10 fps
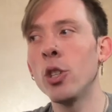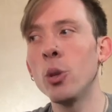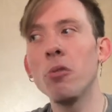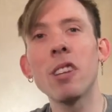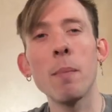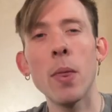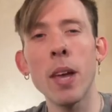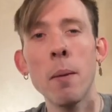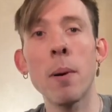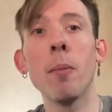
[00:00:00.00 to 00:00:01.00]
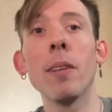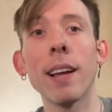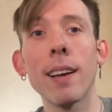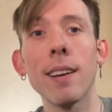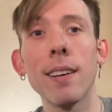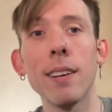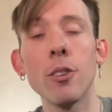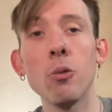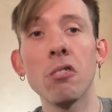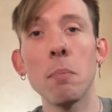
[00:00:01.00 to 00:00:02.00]
Do something public,
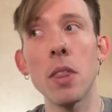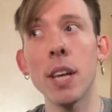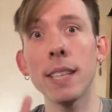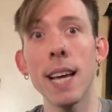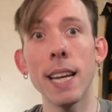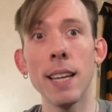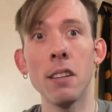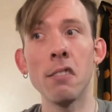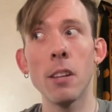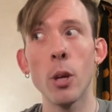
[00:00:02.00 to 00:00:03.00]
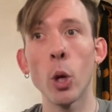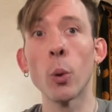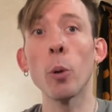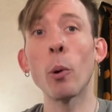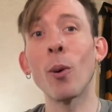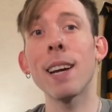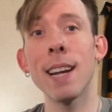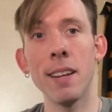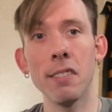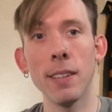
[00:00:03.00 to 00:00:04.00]
do something that is group
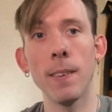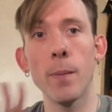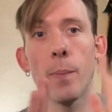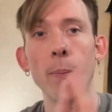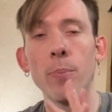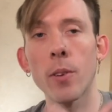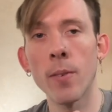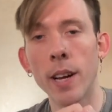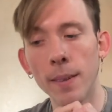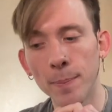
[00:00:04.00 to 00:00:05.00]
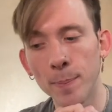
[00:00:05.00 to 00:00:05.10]
organizing, right?